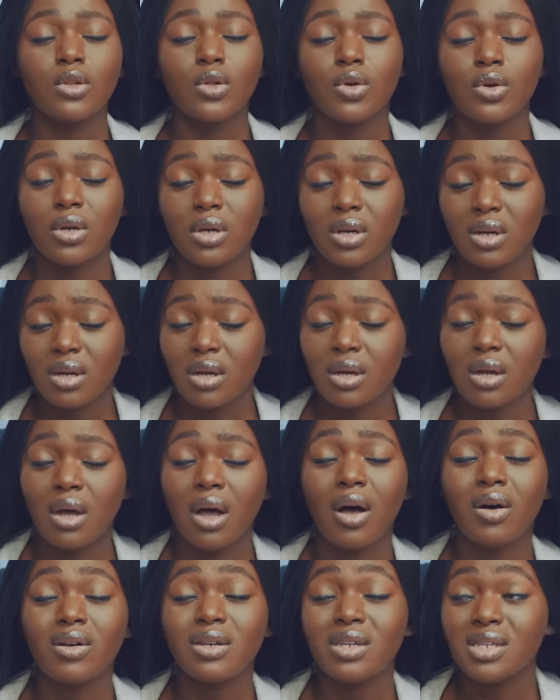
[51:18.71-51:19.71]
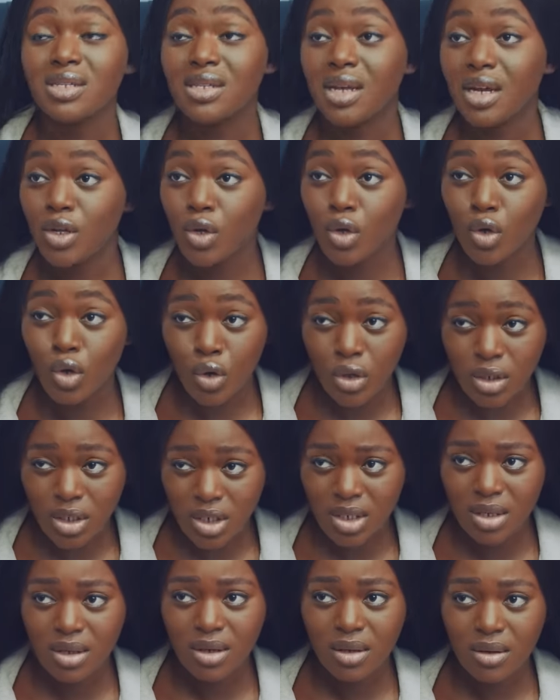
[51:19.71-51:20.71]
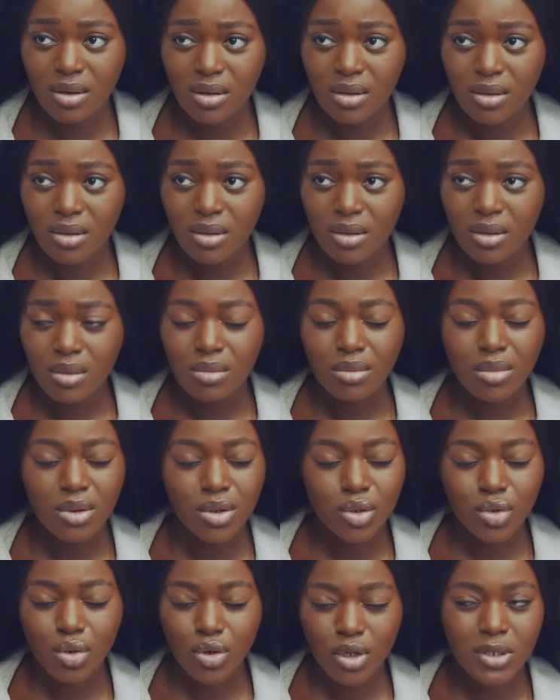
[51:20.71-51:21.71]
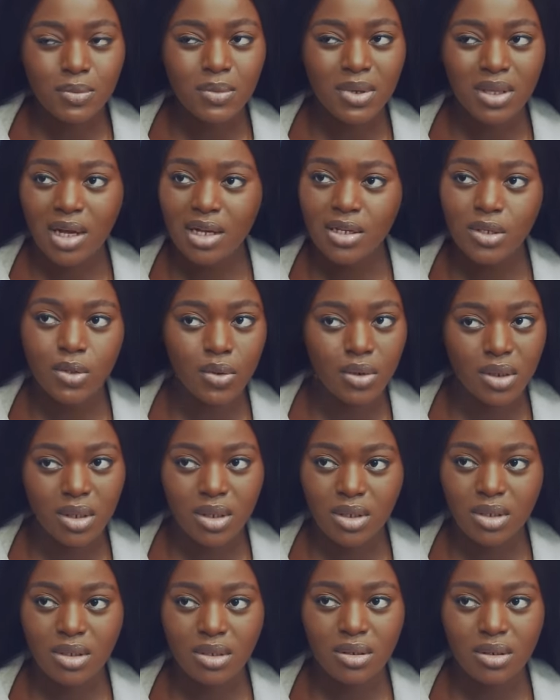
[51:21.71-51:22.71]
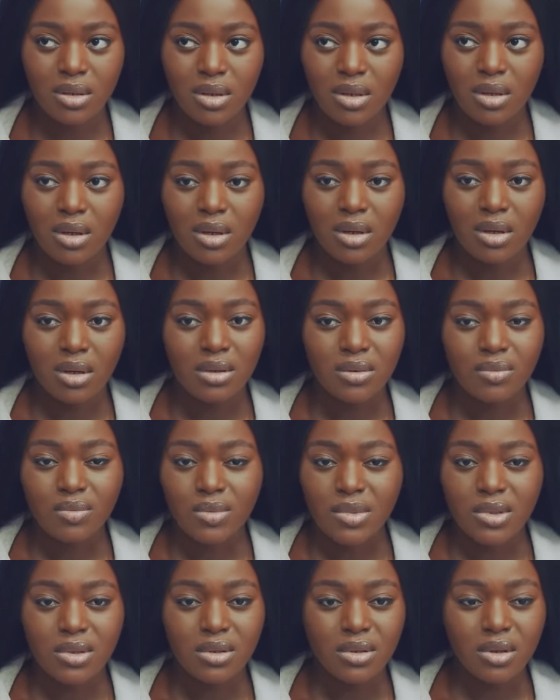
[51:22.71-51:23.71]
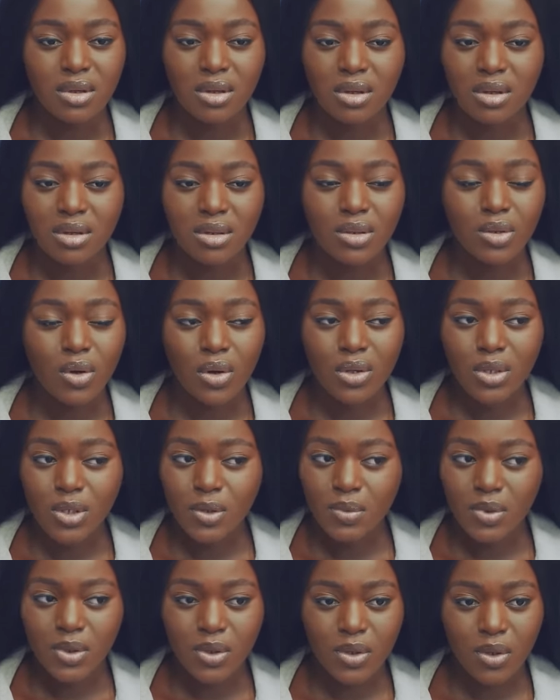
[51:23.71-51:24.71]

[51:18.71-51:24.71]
Look, I understand your logic. But trust me, that's not it. It's got to be